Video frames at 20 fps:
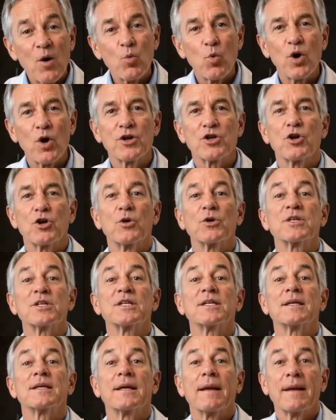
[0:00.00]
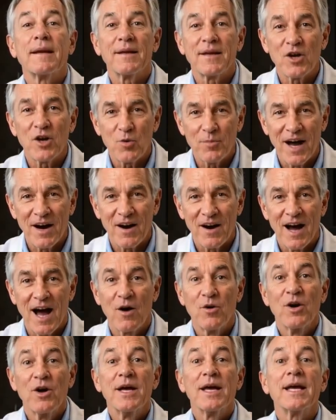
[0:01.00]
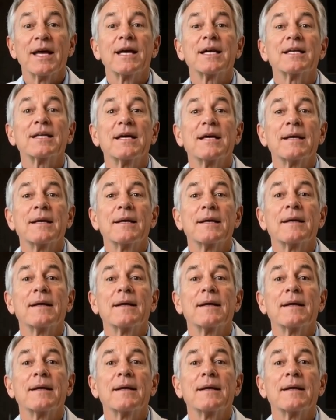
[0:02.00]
one juice, no matter how good it is.